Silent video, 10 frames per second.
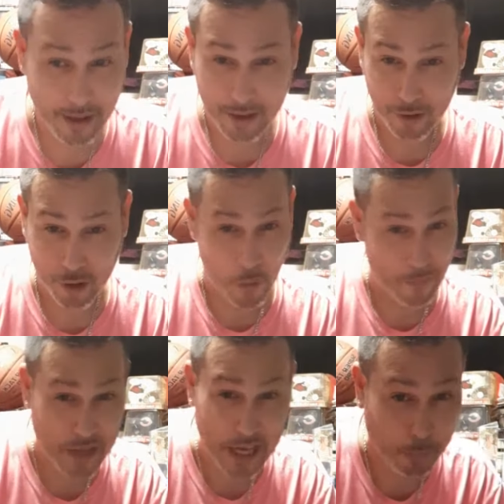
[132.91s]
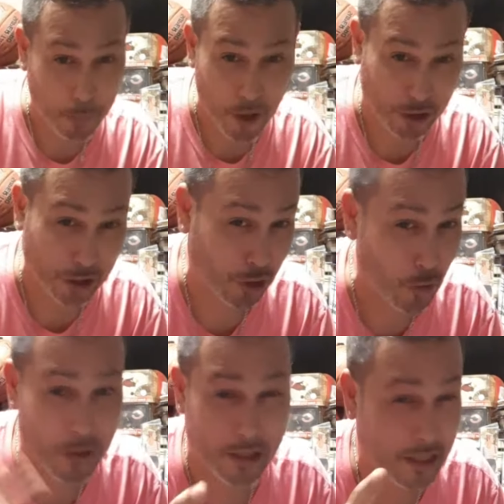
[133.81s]
So if this person is
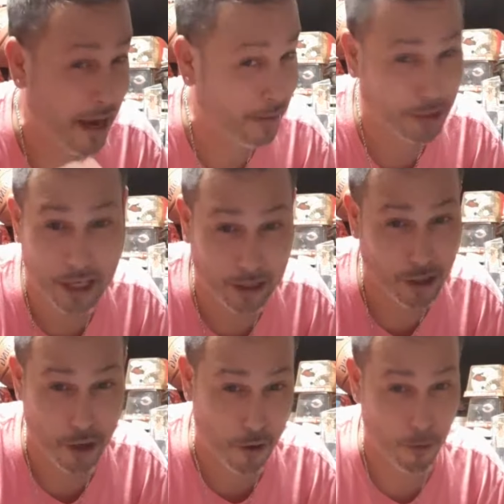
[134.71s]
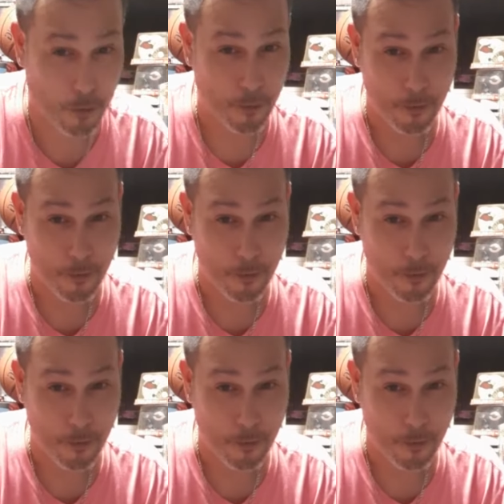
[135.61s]
doing the same thing to you,